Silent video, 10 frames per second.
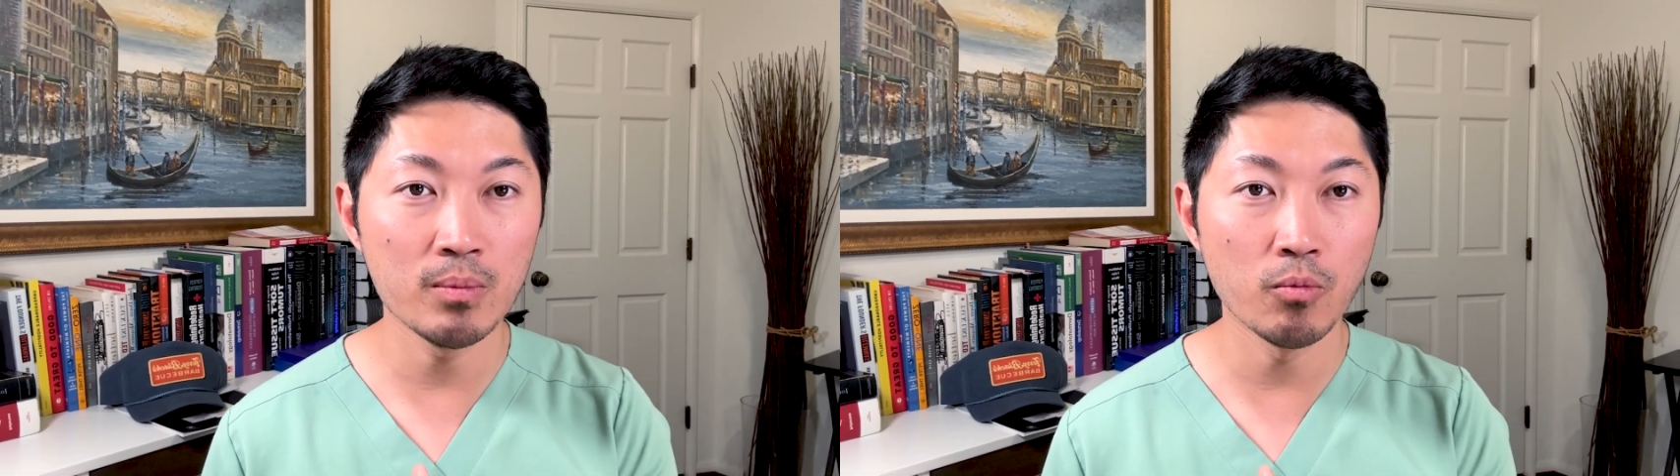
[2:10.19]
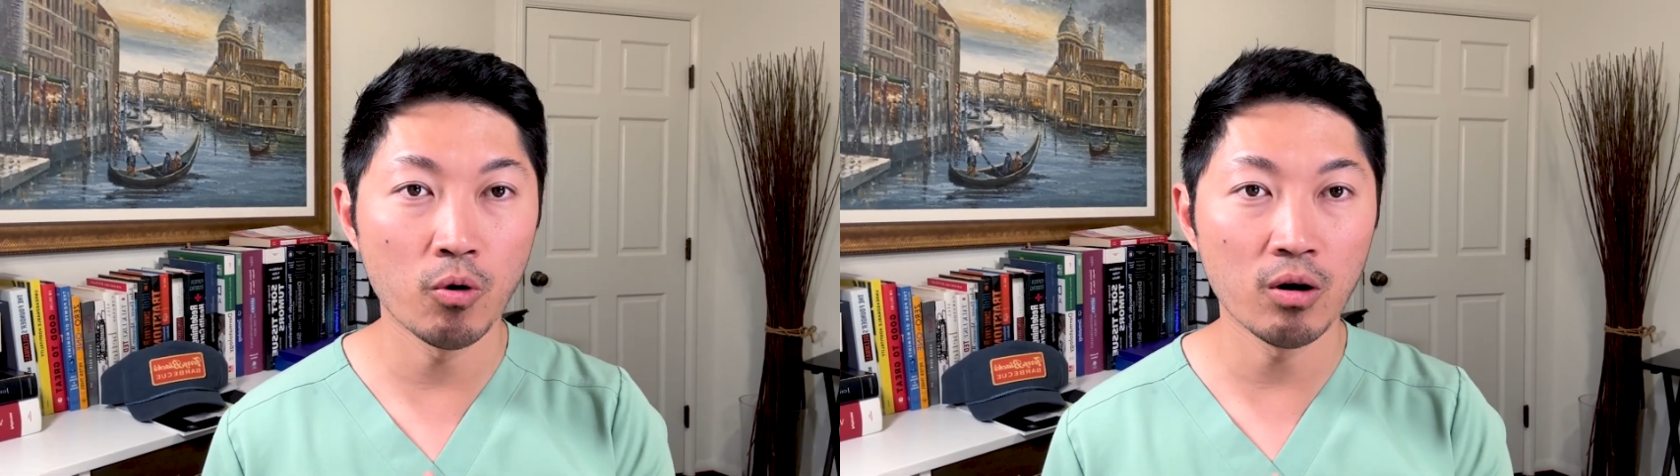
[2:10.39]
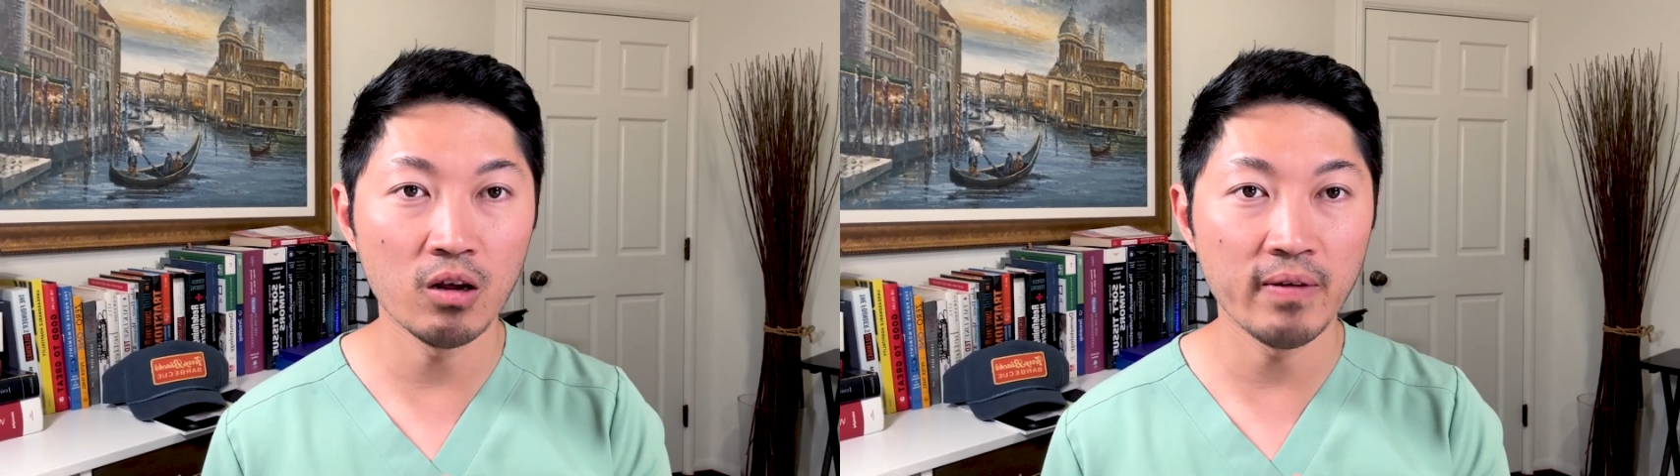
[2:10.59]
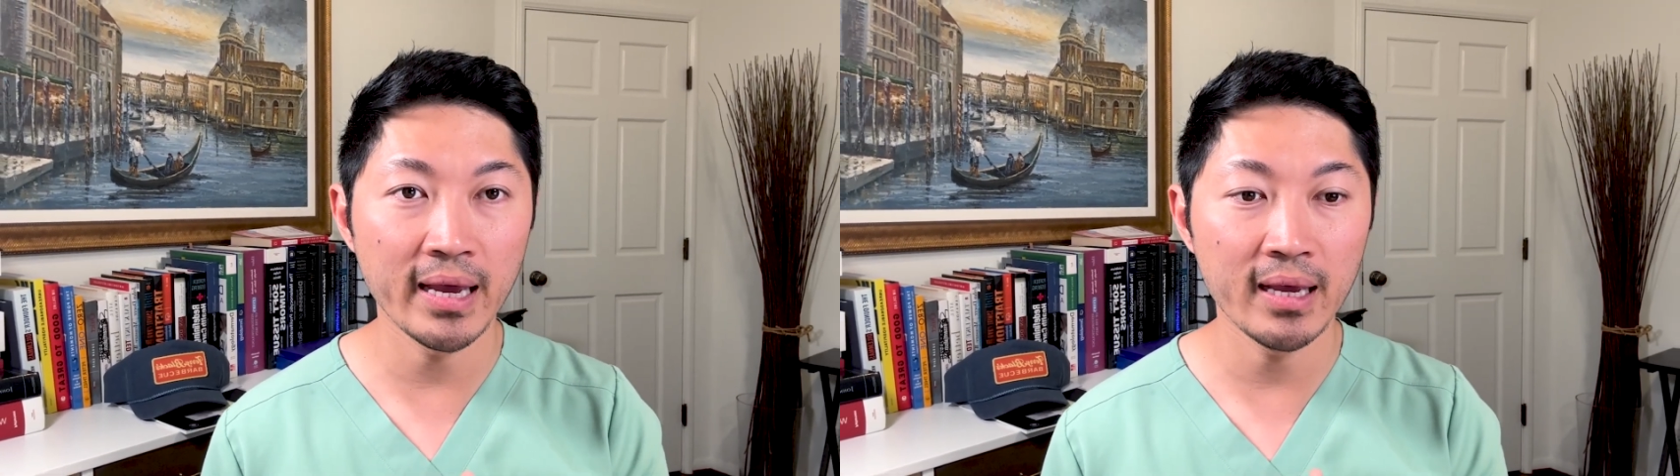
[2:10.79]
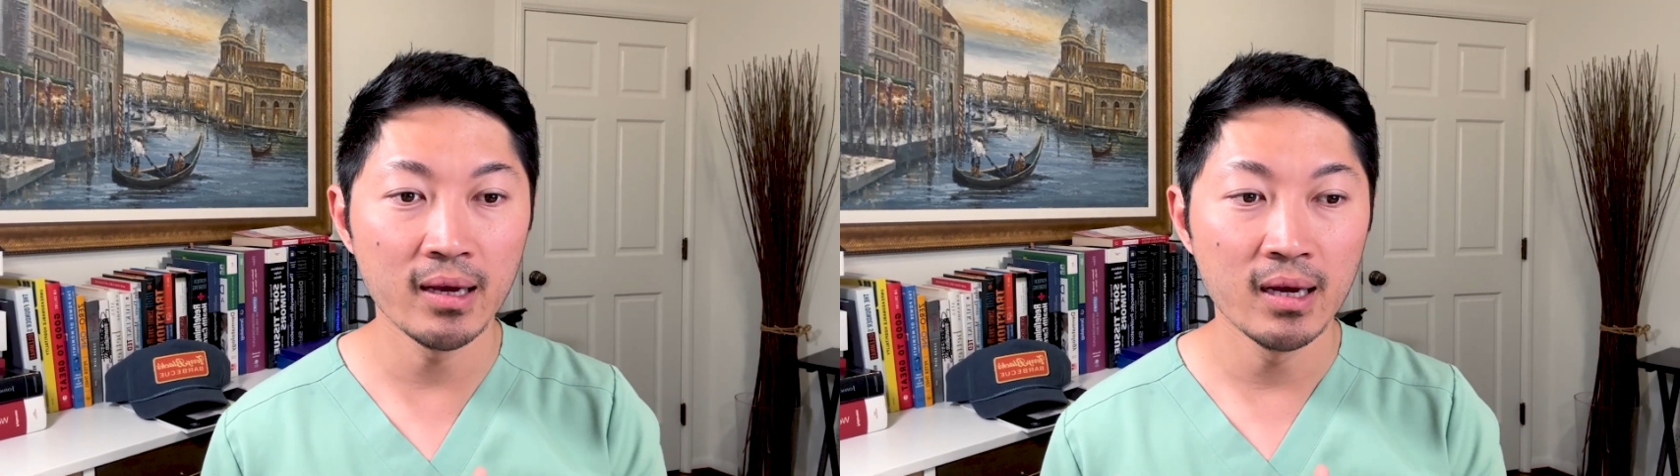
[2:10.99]
more of
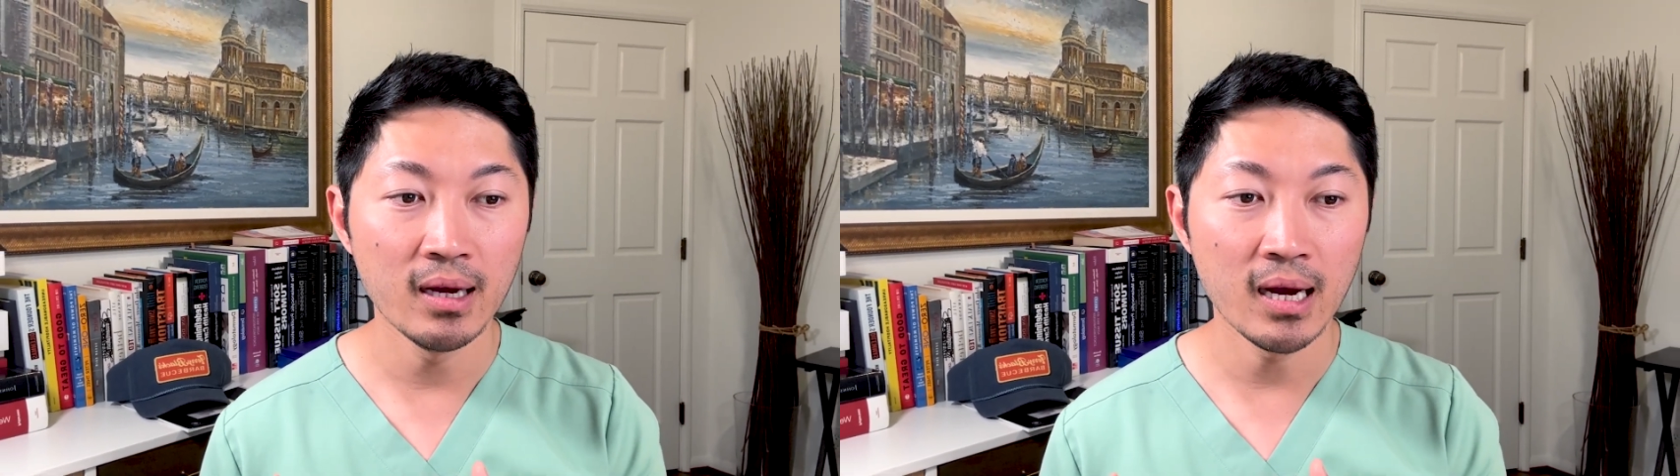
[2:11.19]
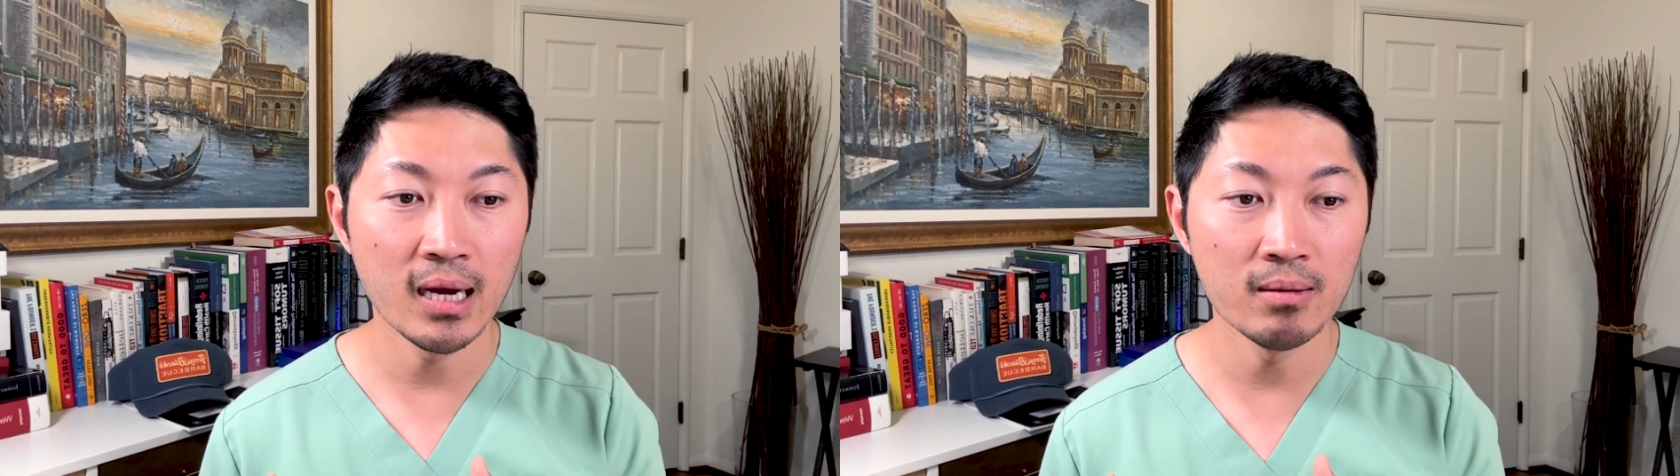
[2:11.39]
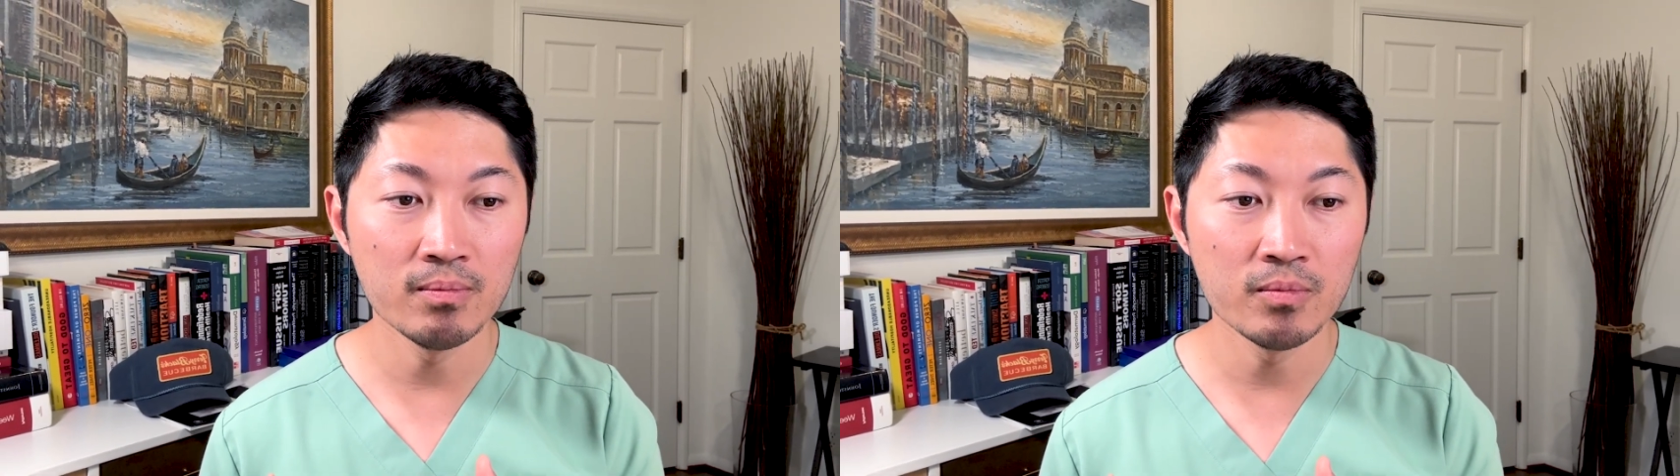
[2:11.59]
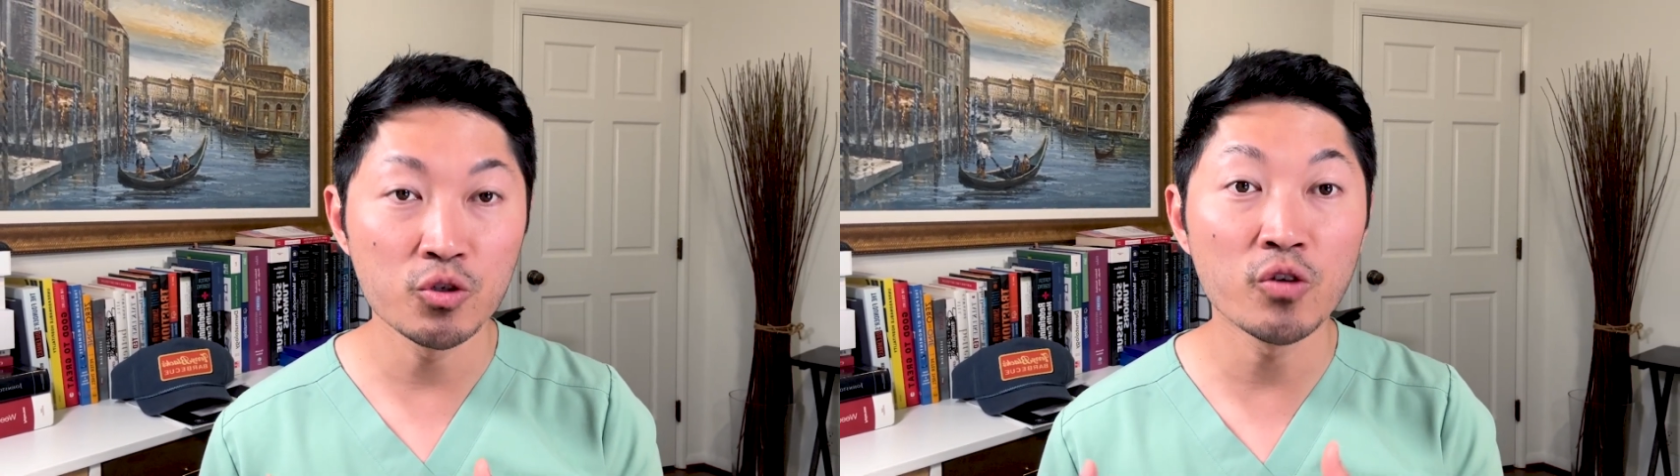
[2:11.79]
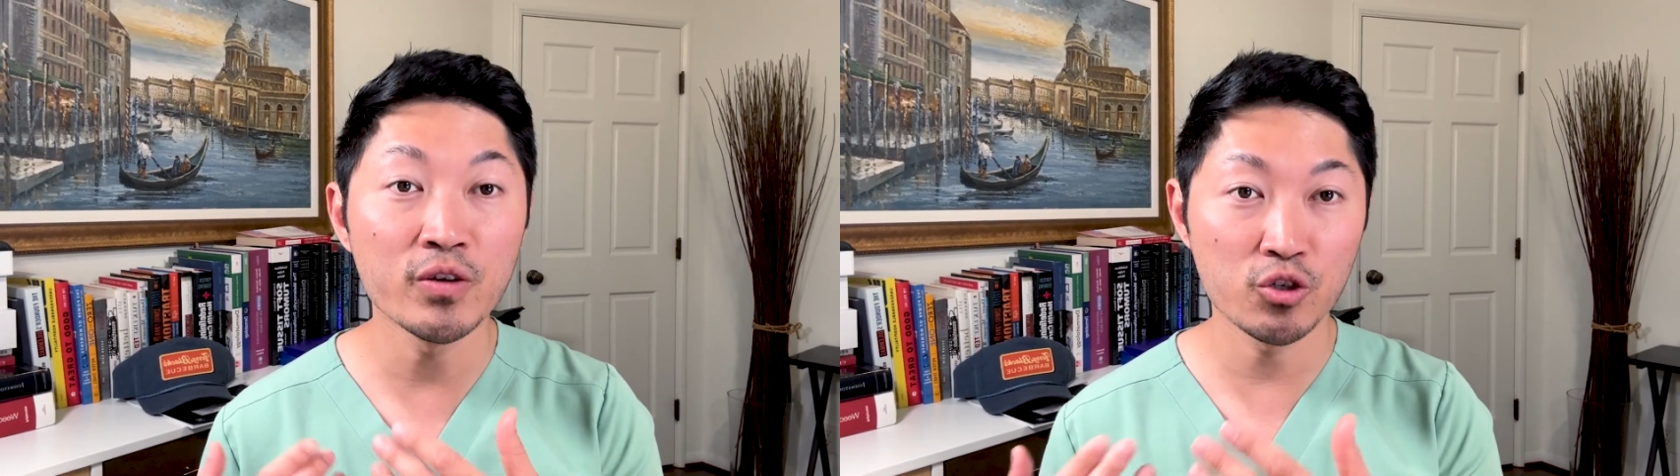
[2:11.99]
a
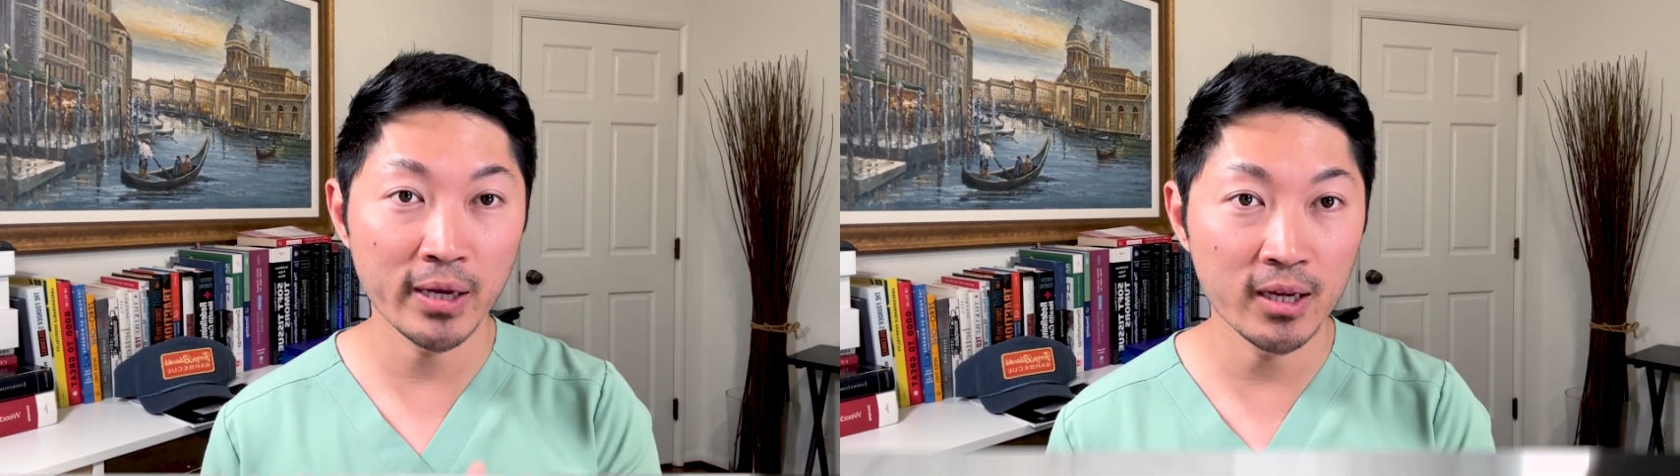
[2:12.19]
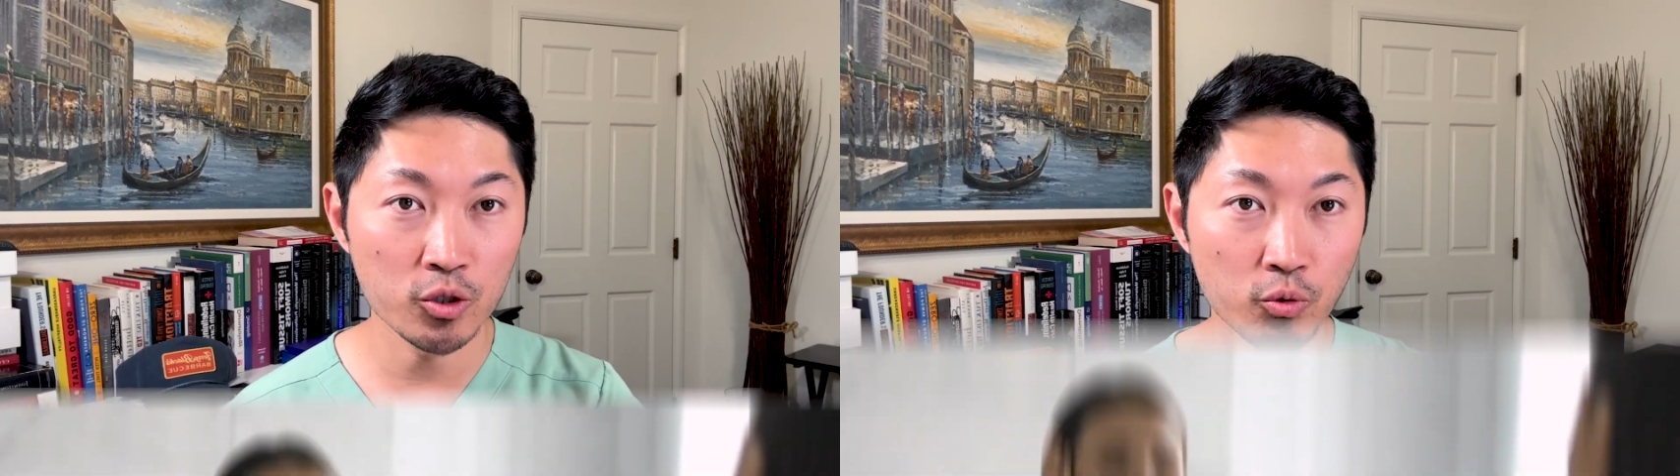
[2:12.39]
surface change